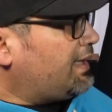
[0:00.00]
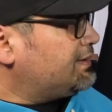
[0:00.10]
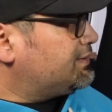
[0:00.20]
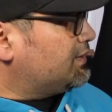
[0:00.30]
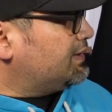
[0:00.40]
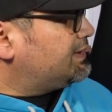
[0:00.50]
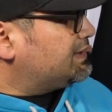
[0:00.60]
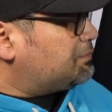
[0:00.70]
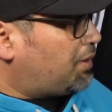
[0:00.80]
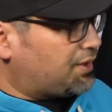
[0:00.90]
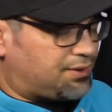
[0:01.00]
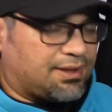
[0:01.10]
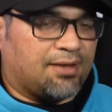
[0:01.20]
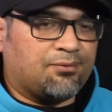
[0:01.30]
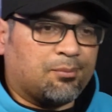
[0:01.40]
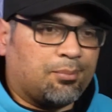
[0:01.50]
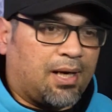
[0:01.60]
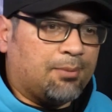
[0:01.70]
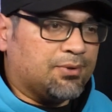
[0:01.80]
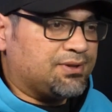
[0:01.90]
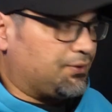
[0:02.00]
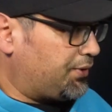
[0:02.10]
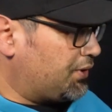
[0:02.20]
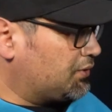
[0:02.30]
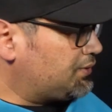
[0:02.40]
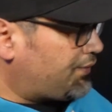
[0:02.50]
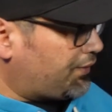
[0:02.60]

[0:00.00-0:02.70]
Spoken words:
Okay, so this is Punchline from Prime 1 Studios,